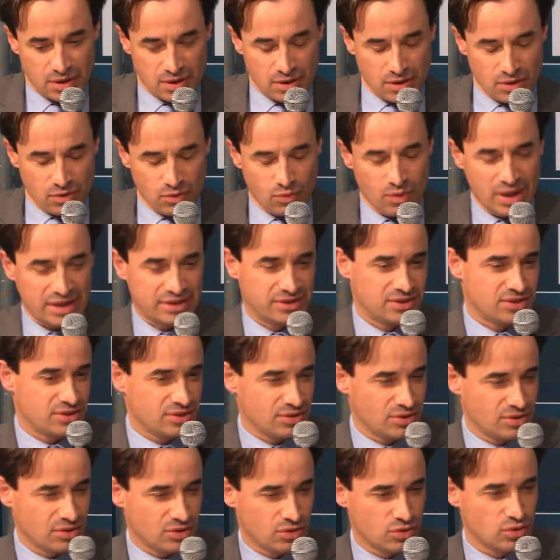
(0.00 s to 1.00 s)
what
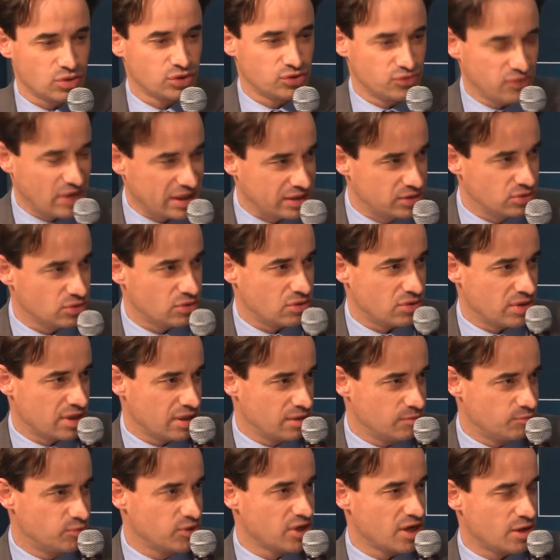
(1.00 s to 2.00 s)
growth factor
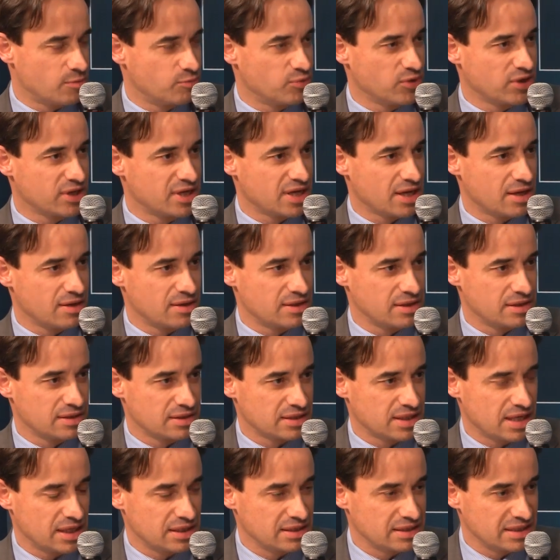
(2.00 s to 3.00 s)
and
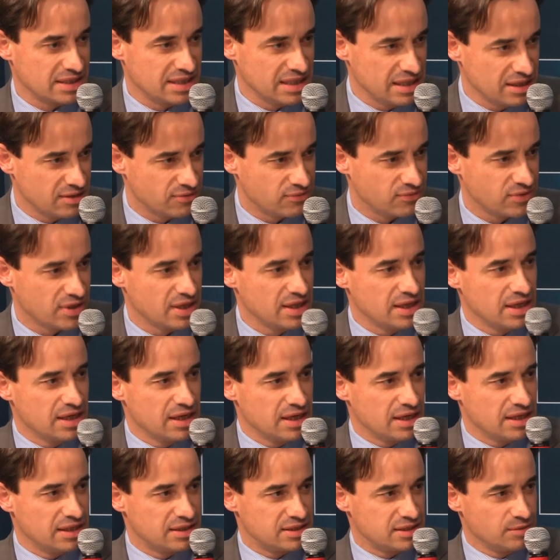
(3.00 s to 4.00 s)
PRP can give.
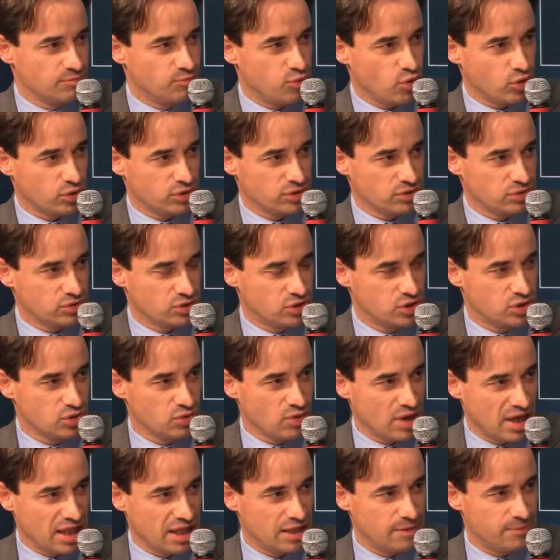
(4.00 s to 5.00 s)
It's important
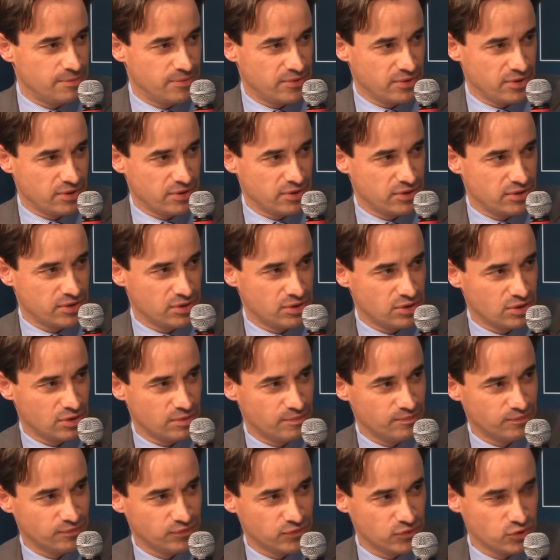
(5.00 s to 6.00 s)
to help
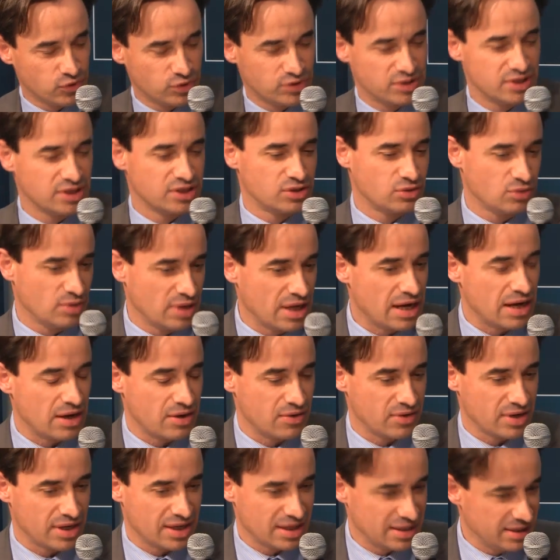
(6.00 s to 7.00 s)
the
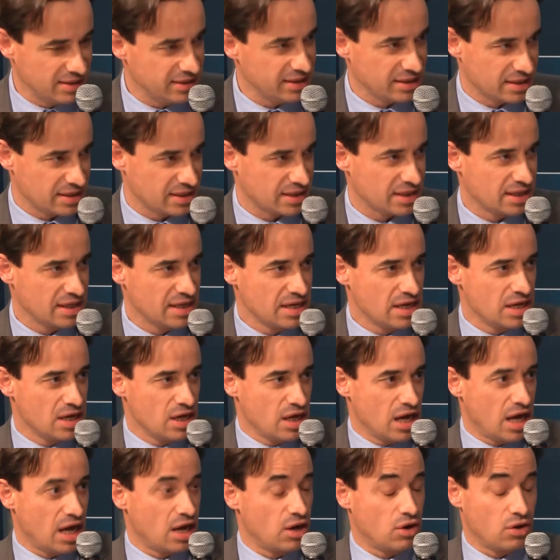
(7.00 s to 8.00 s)
tissular healing.
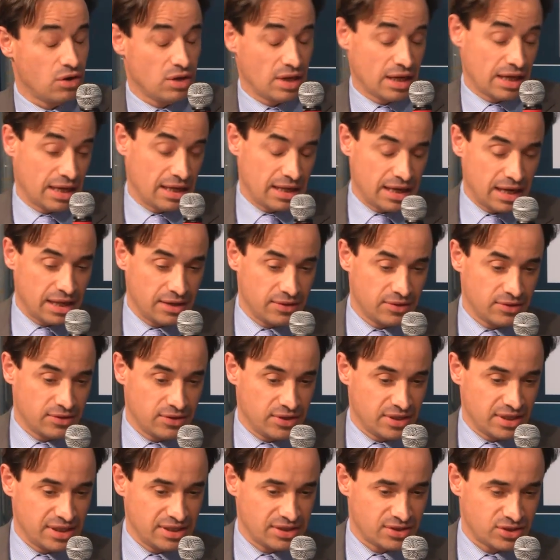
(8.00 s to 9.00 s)
And
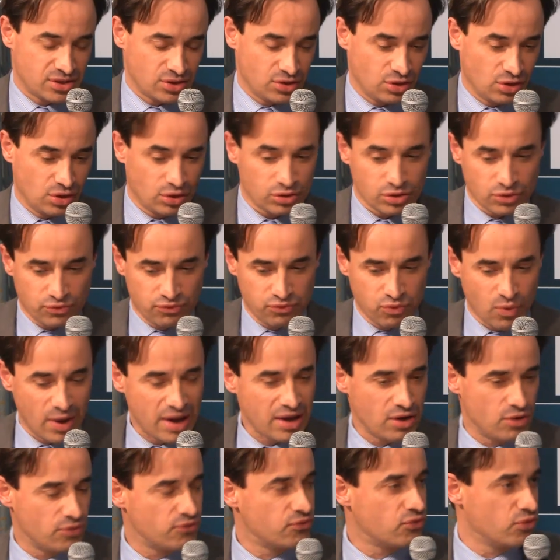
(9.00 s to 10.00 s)
there is a lot of
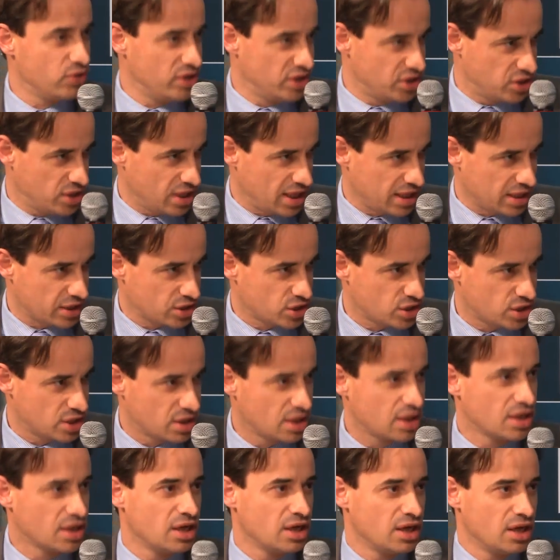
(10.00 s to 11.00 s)
way of research
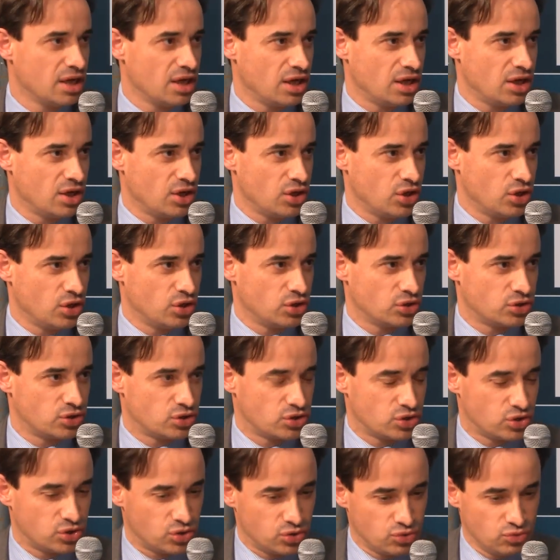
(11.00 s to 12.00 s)

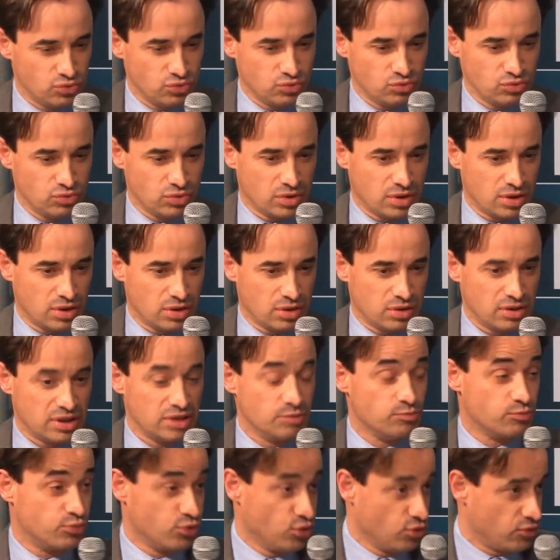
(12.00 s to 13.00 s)
to
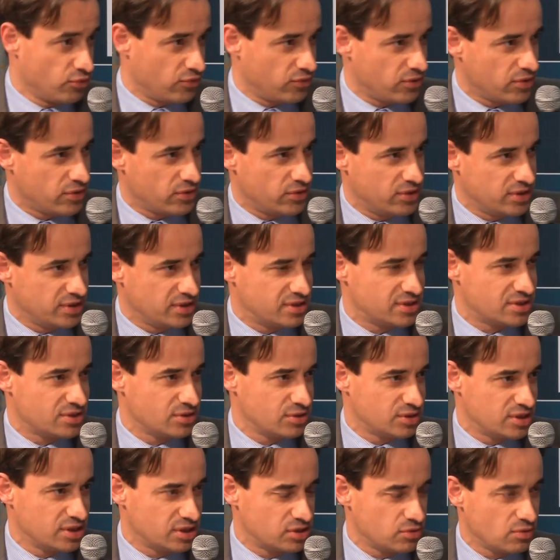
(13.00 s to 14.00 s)
improve this
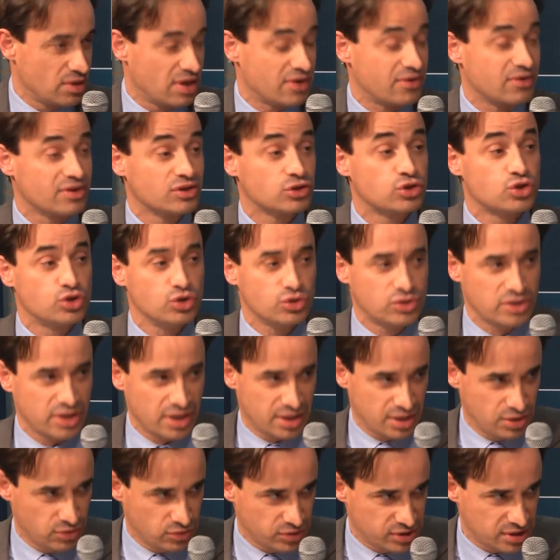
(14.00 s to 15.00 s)
tissular and
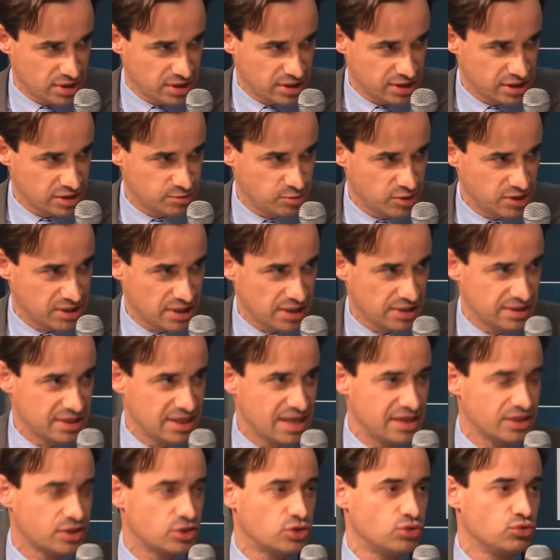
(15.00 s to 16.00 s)
cutaneous healing, especially,
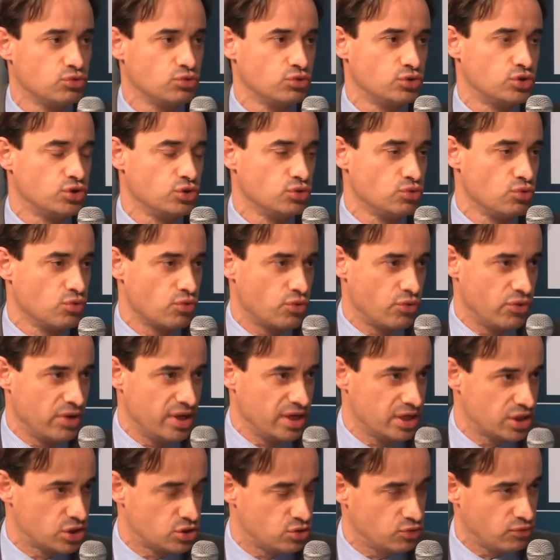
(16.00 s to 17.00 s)
and to do
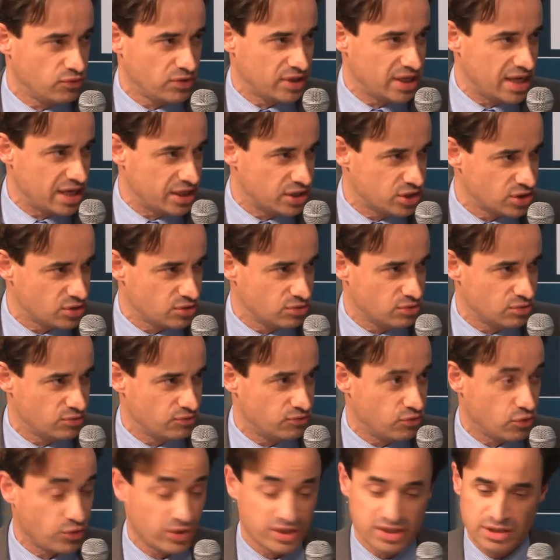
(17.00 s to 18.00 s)
rejuvenation,
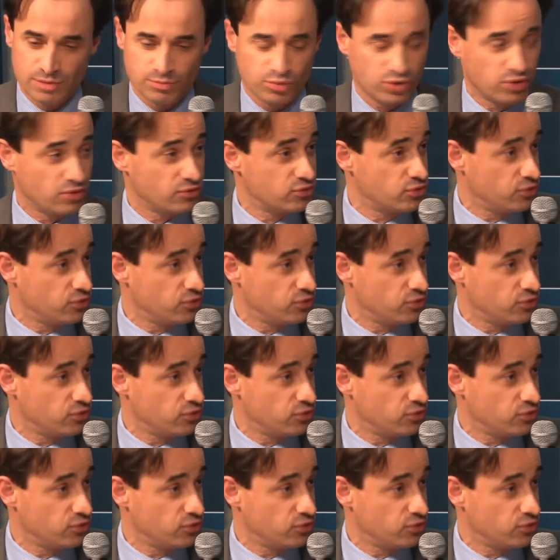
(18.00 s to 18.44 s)
for example, of the